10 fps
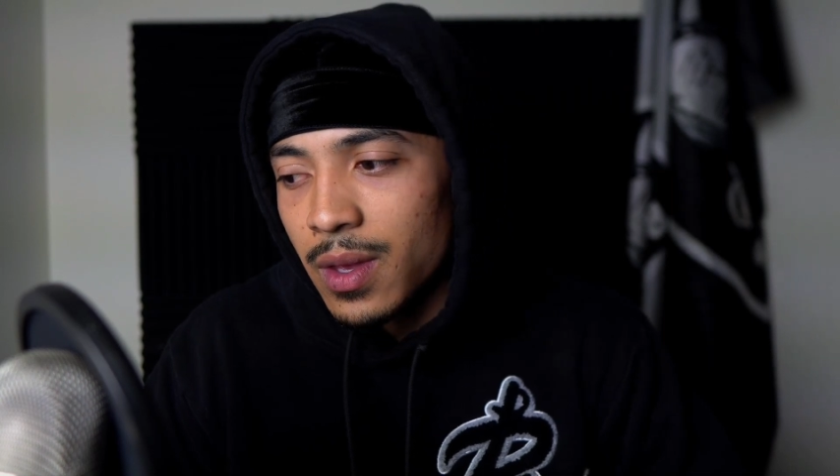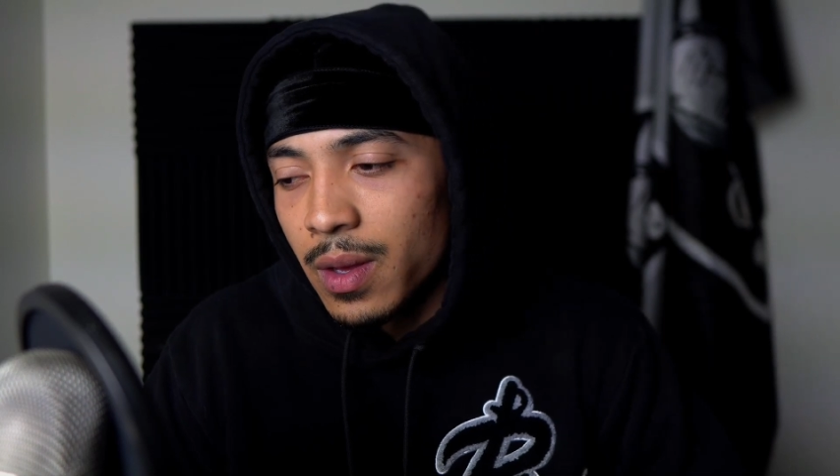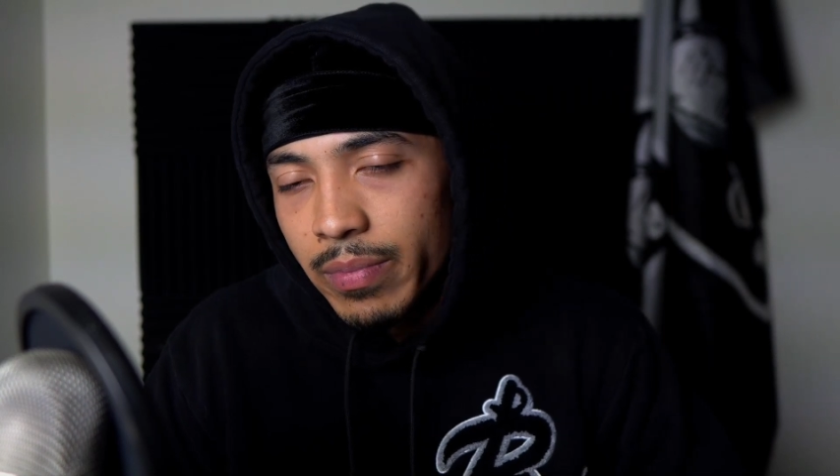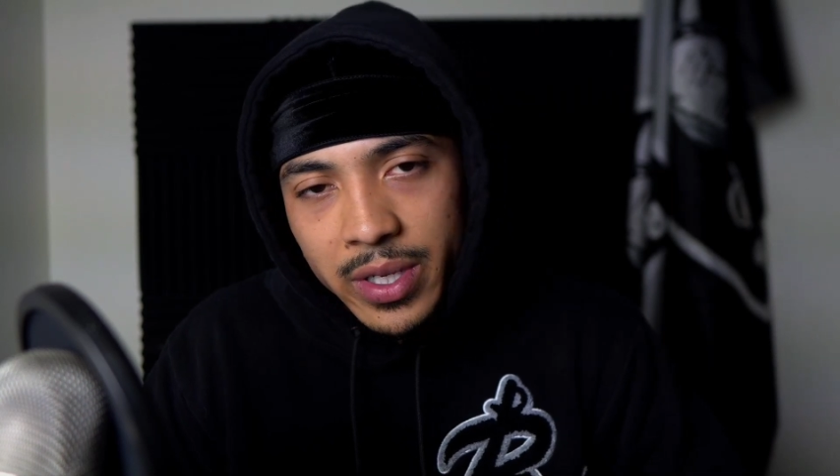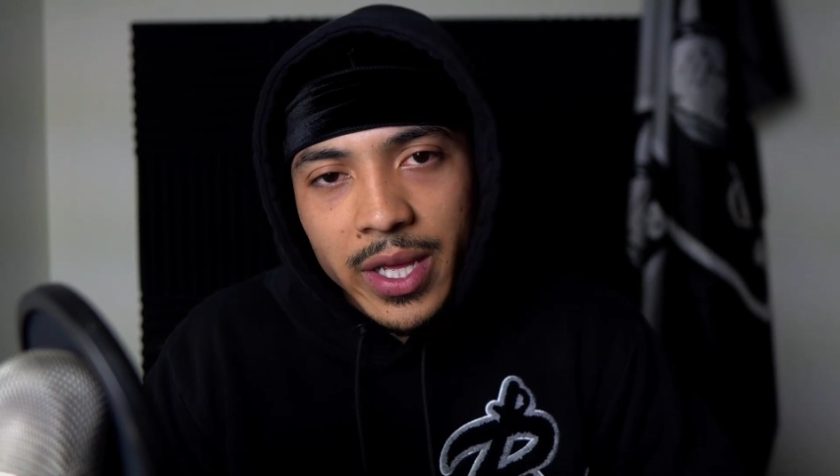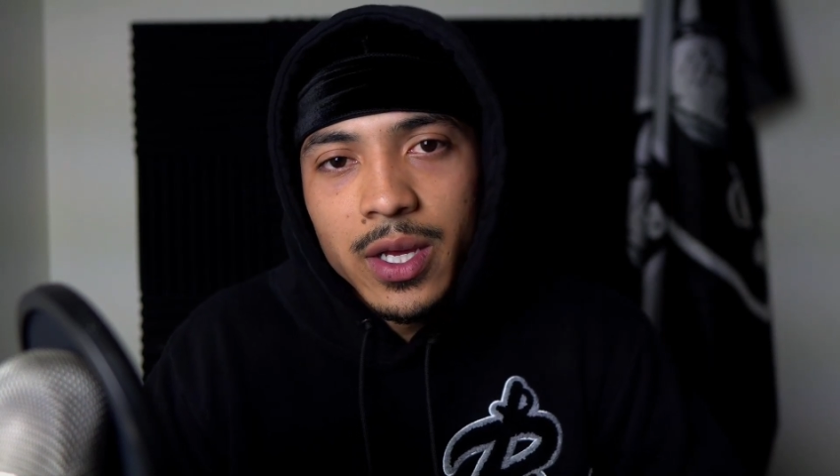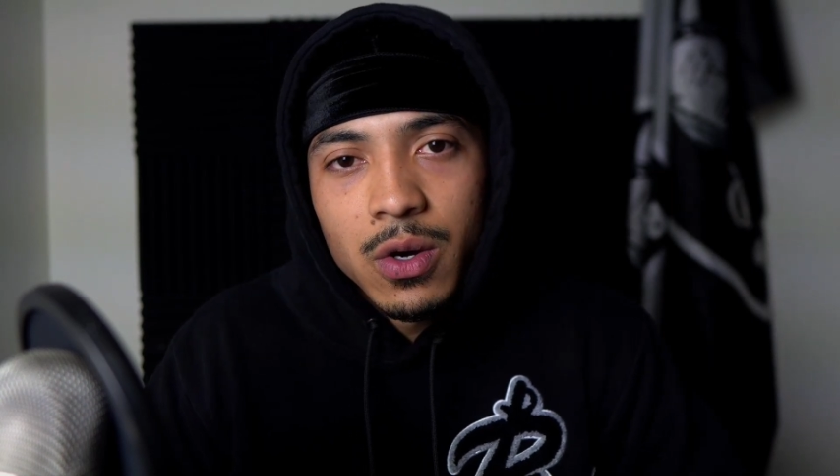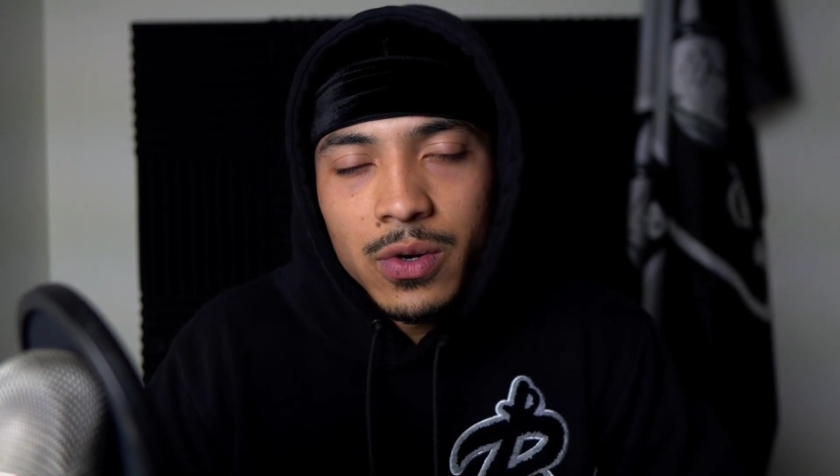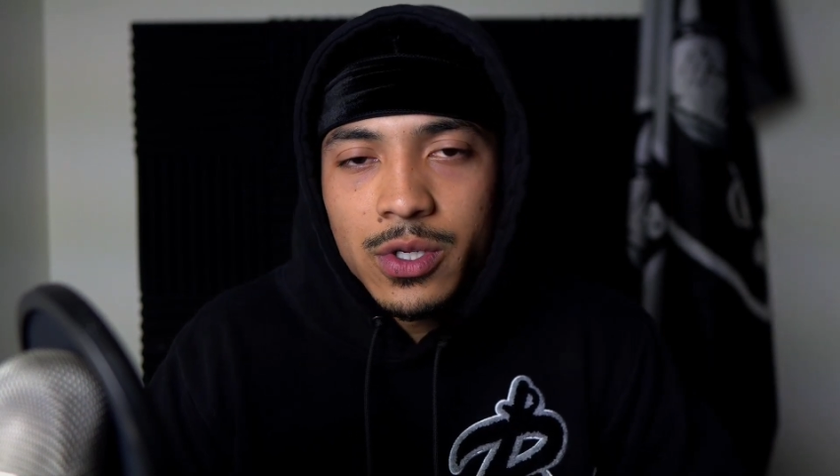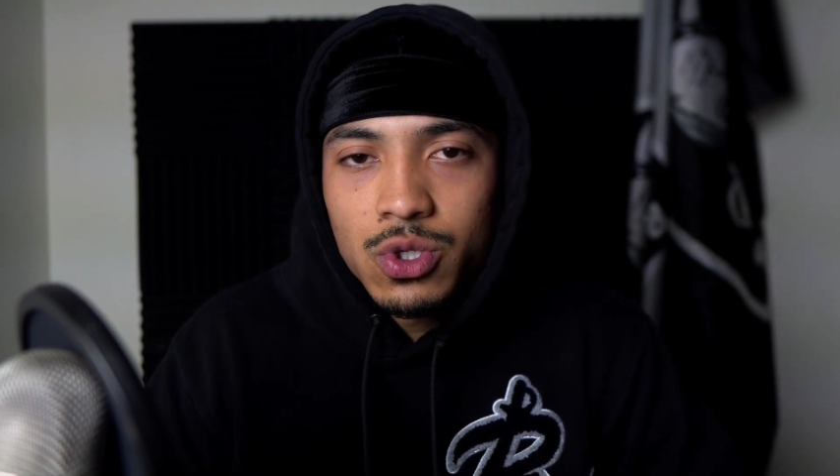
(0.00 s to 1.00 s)
But they
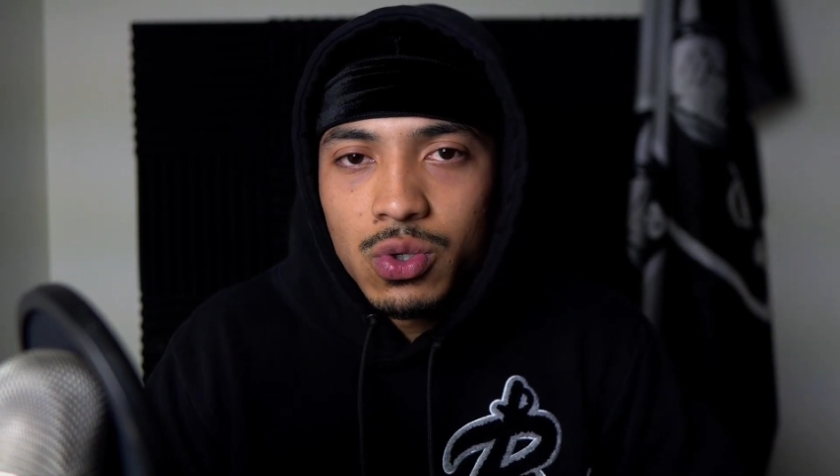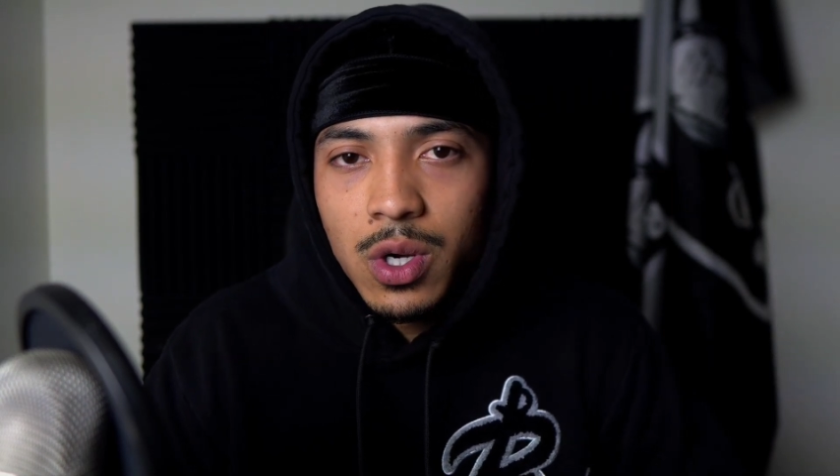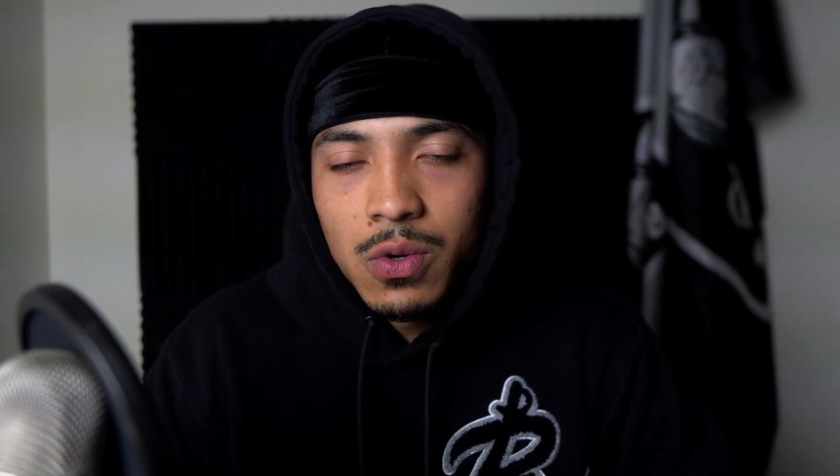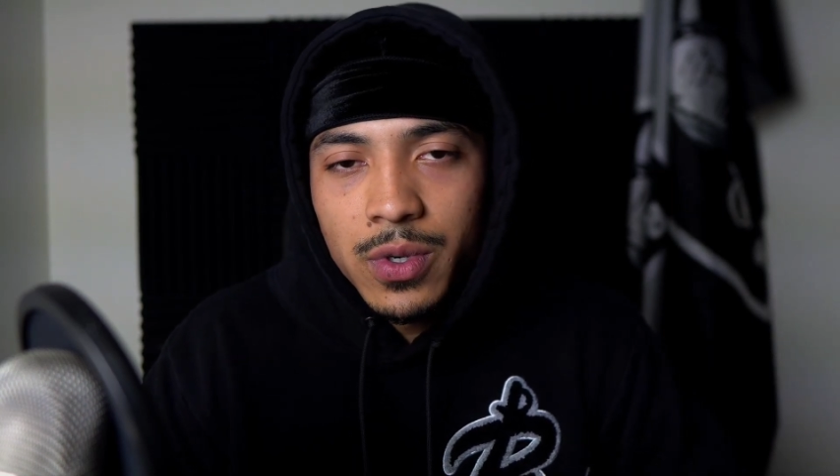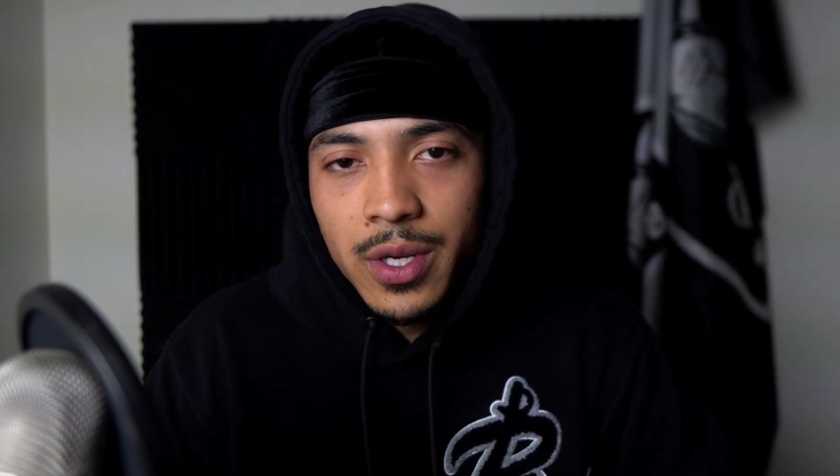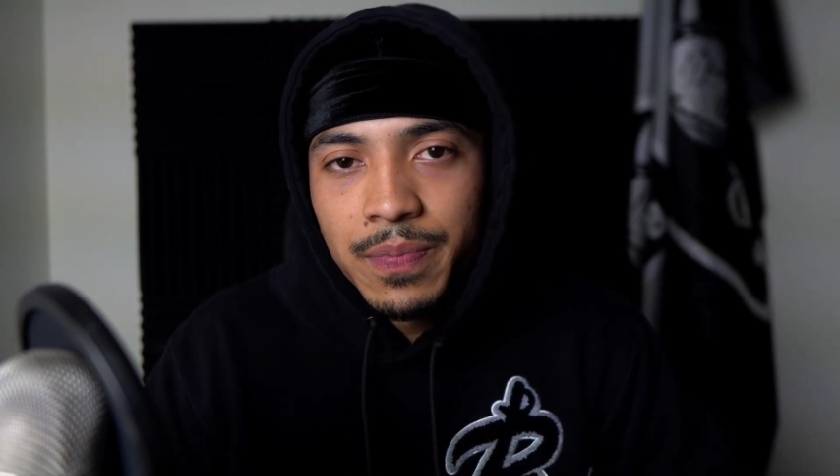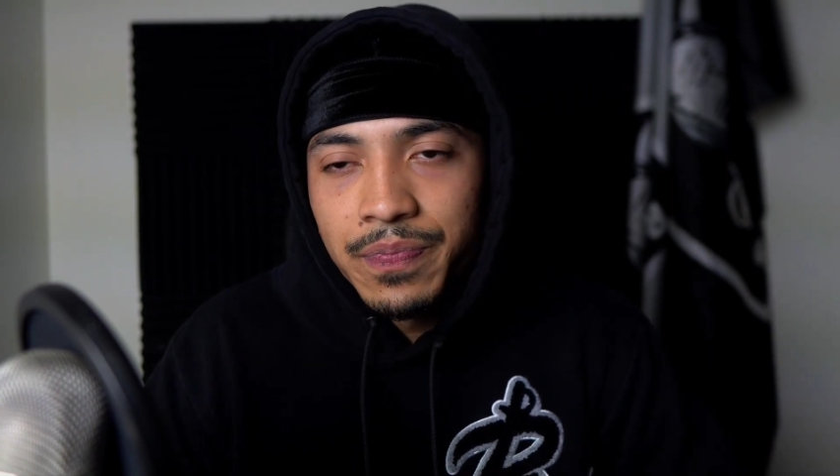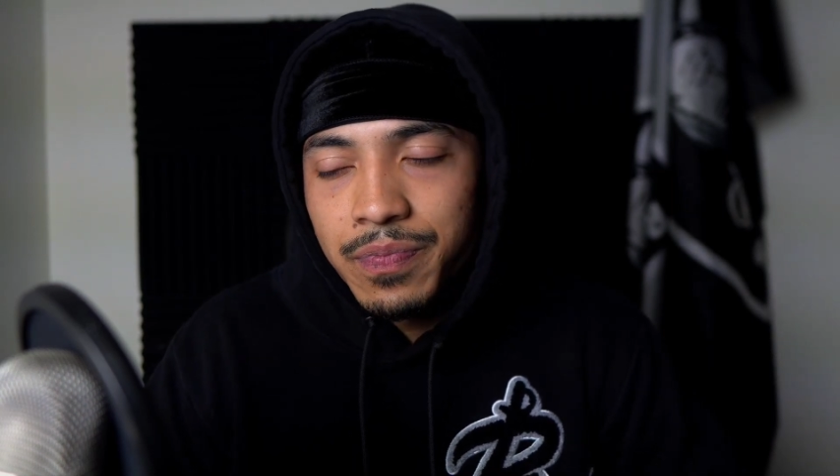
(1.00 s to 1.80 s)
go on a 2-0 run.